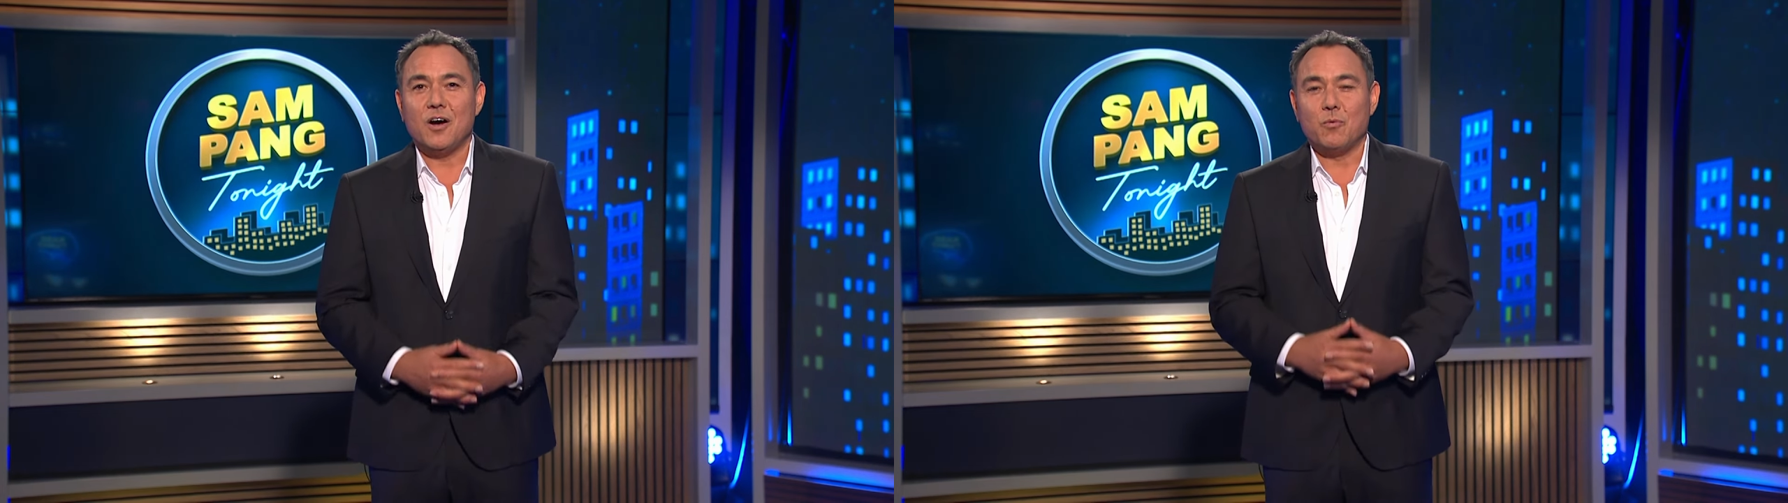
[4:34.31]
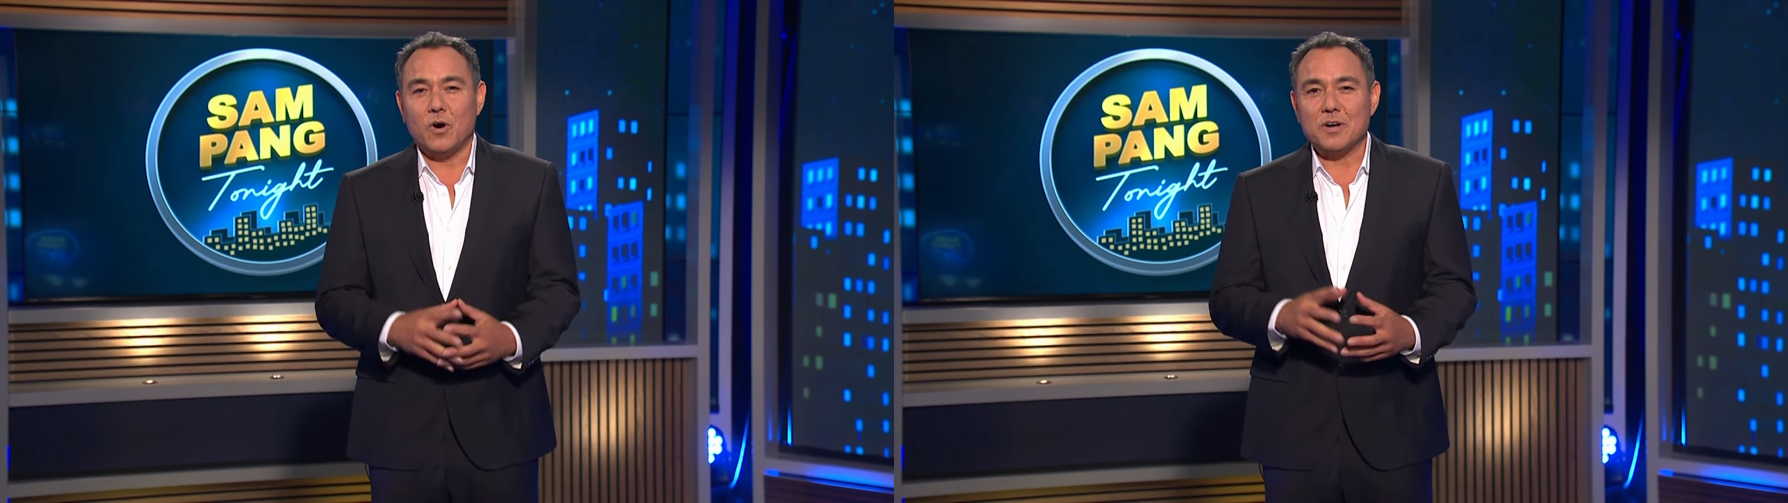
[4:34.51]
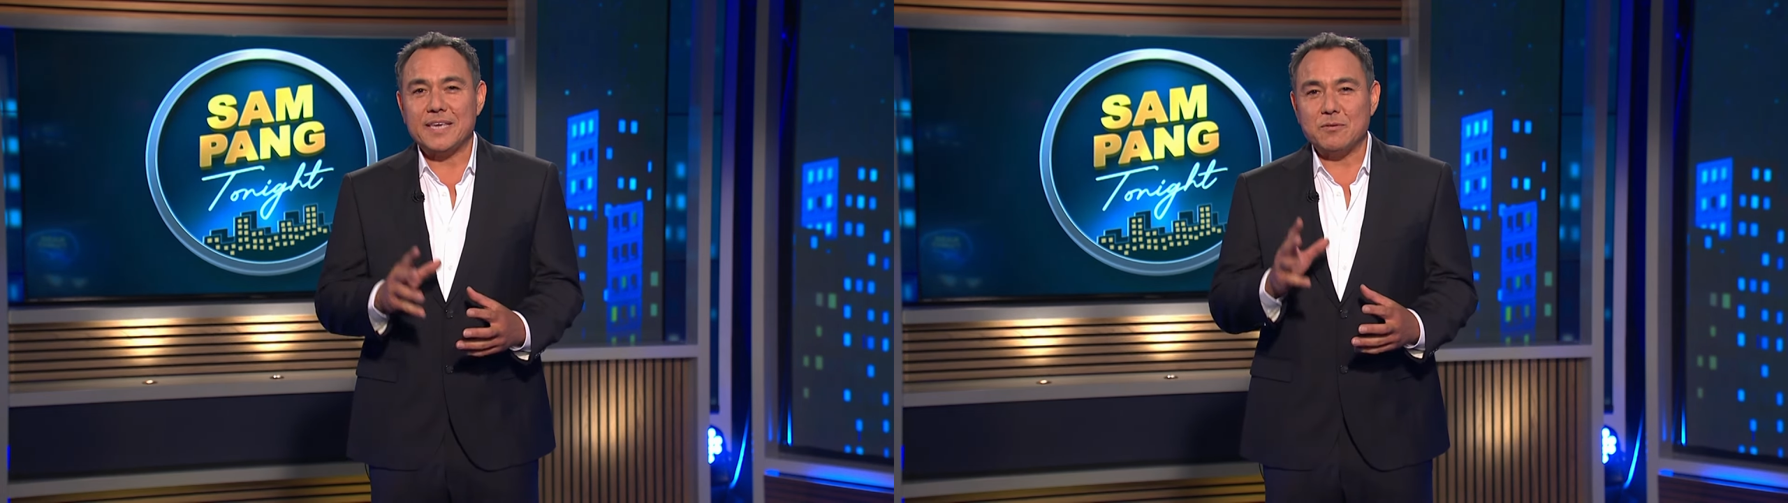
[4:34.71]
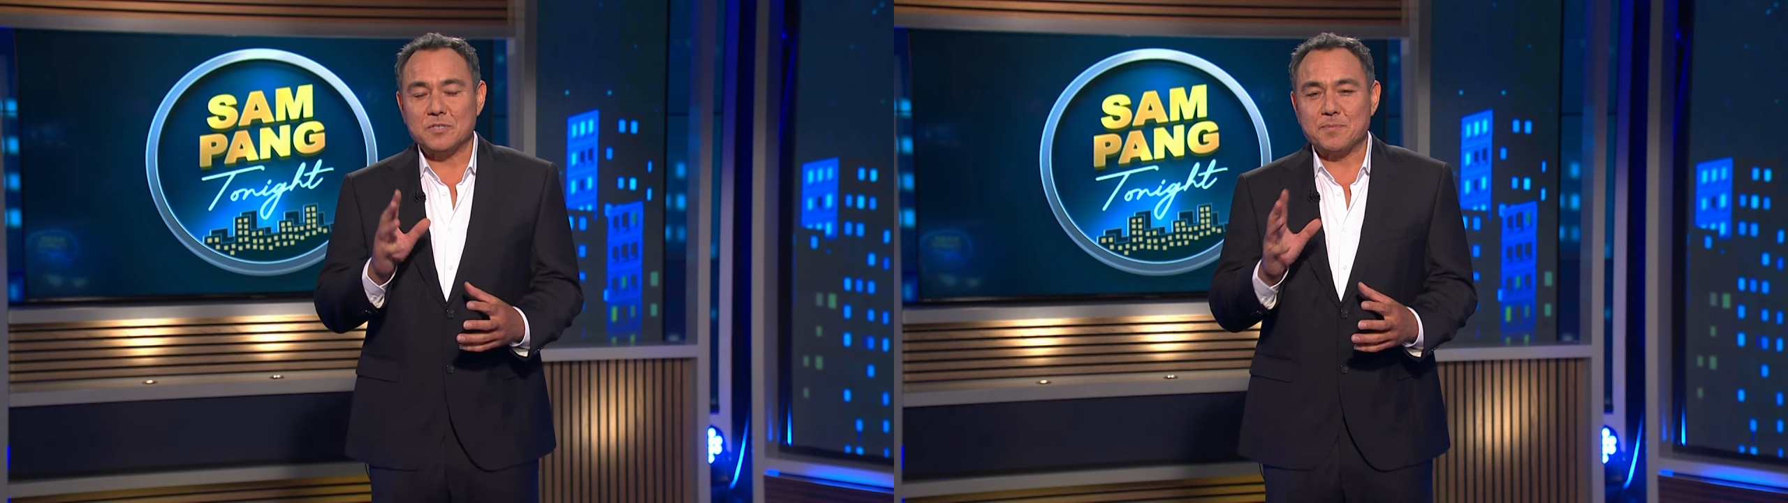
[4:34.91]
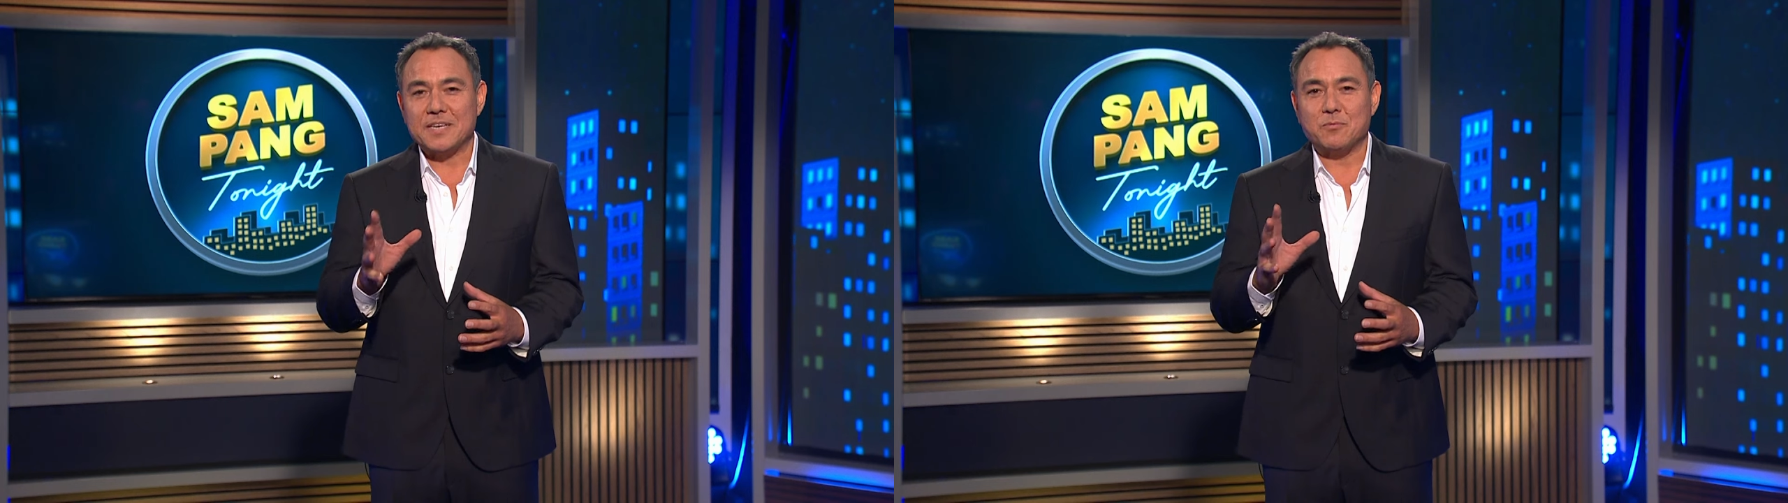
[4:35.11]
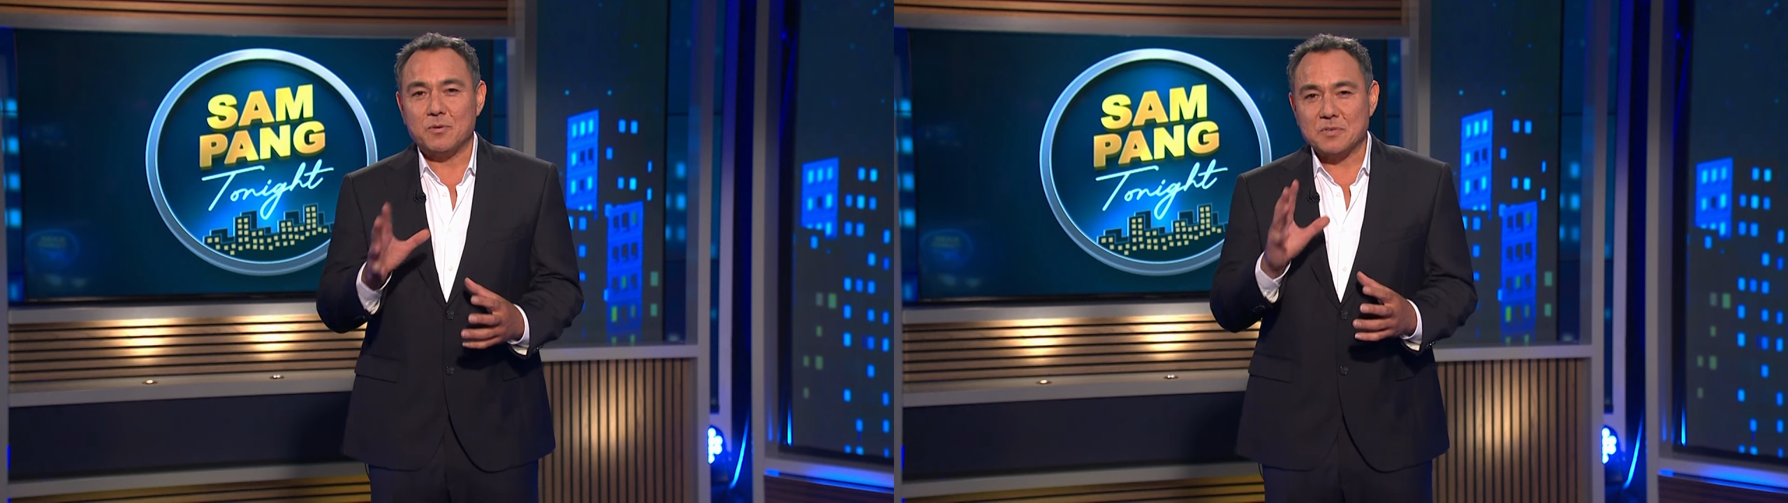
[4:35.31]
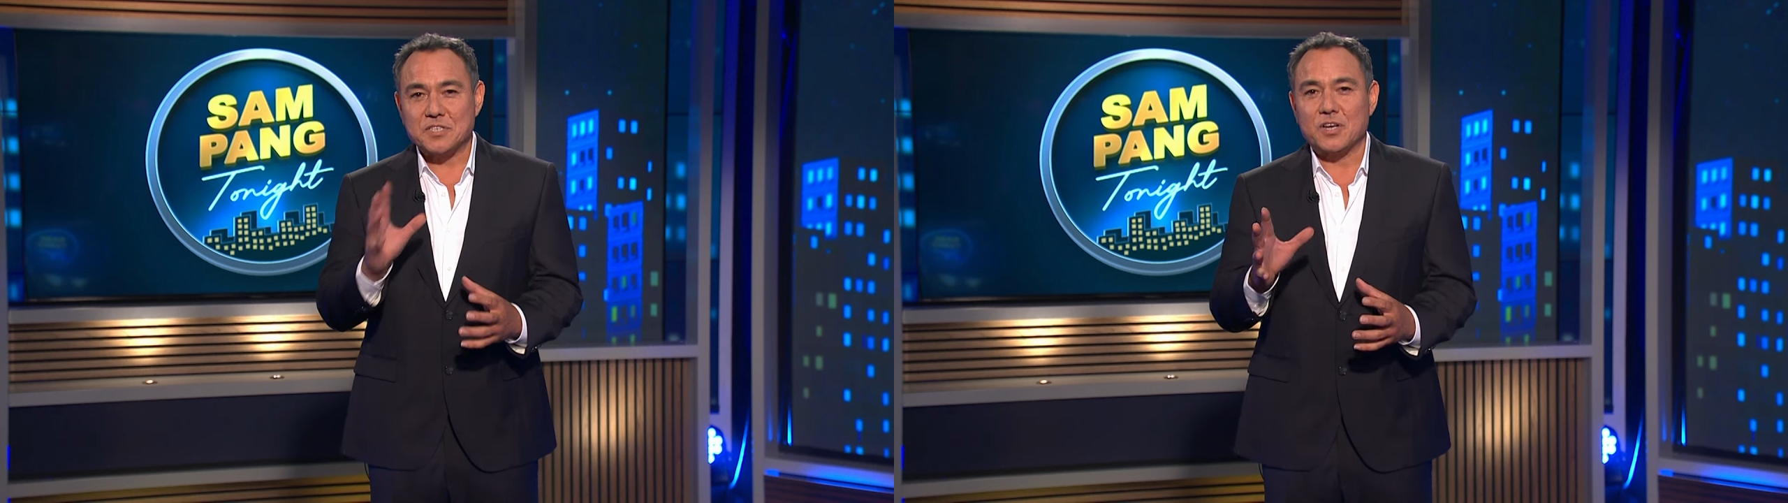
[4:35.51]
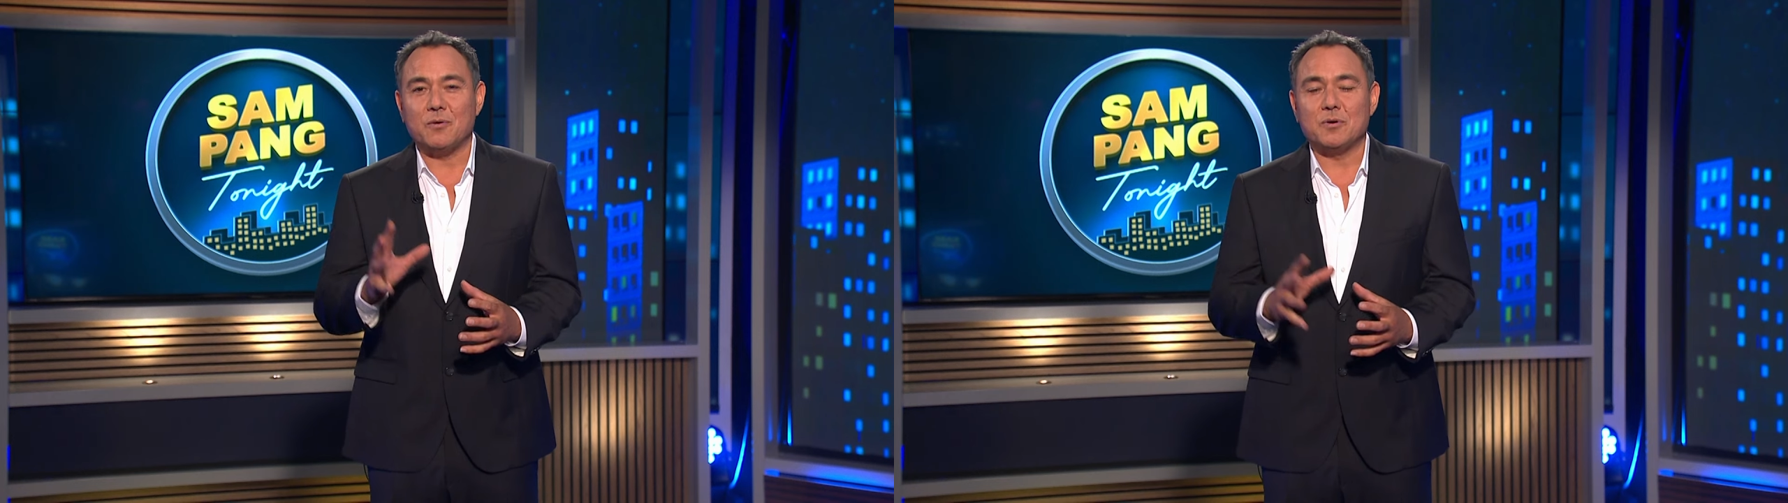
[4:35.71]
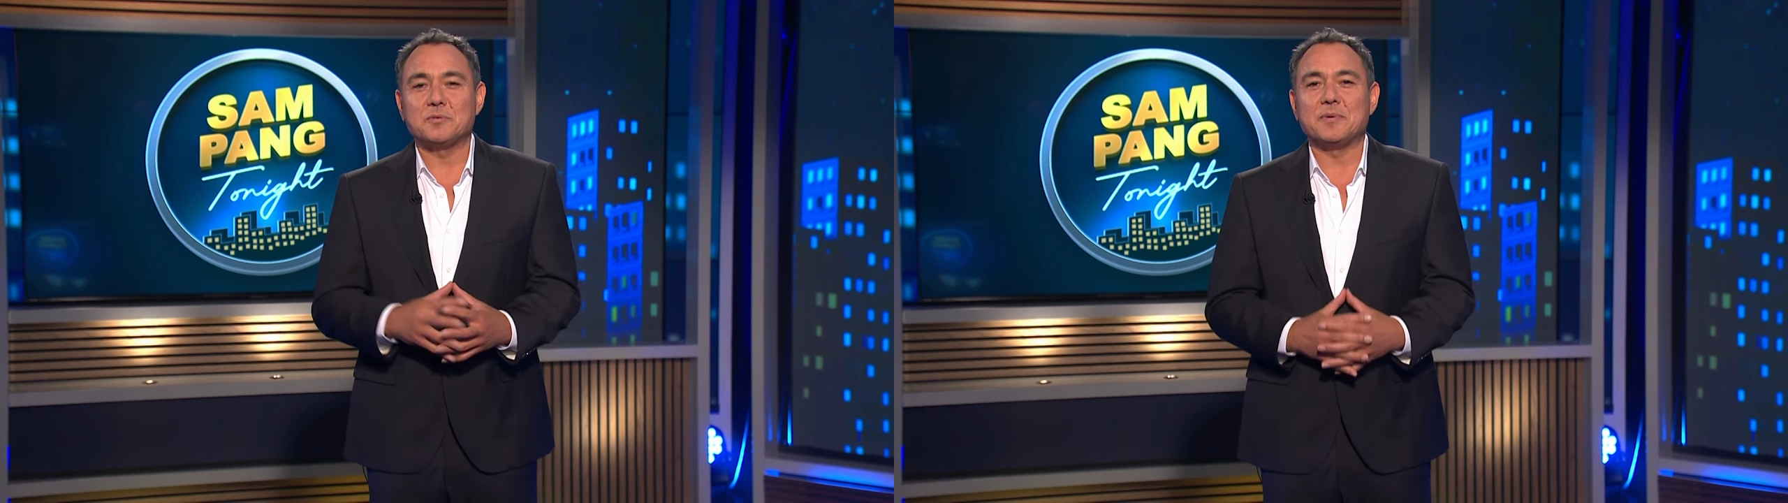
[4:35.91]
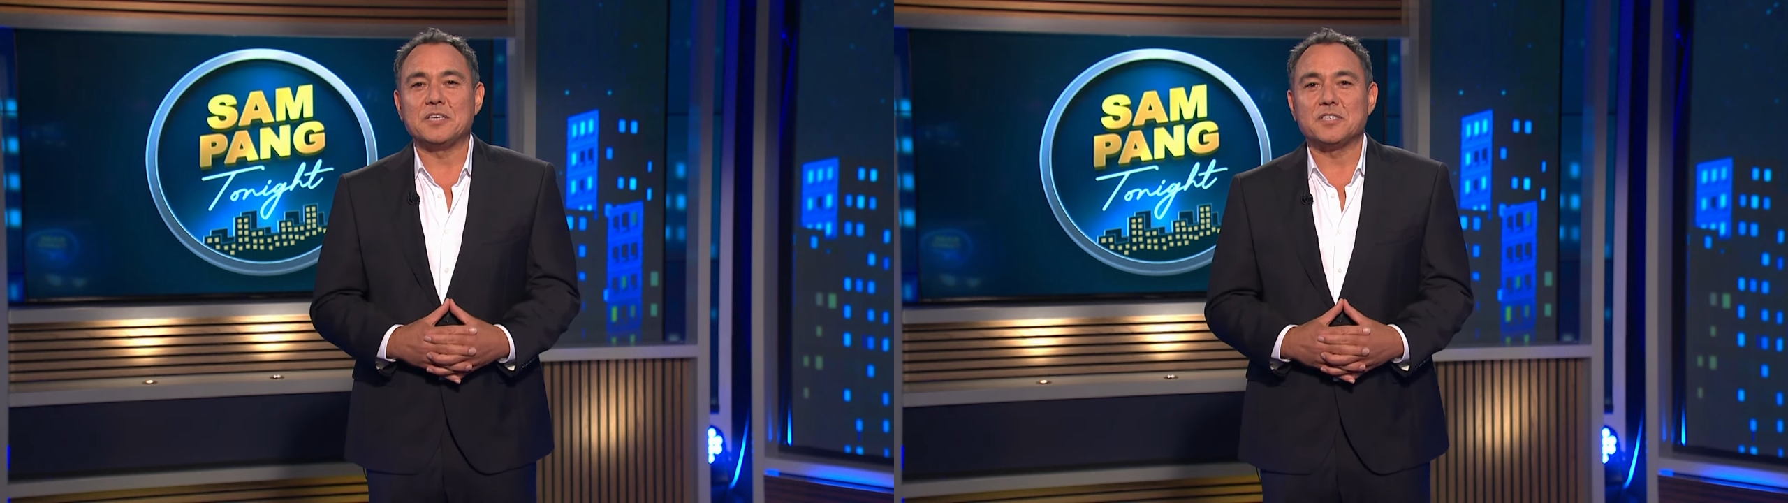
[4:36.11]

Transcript: what was being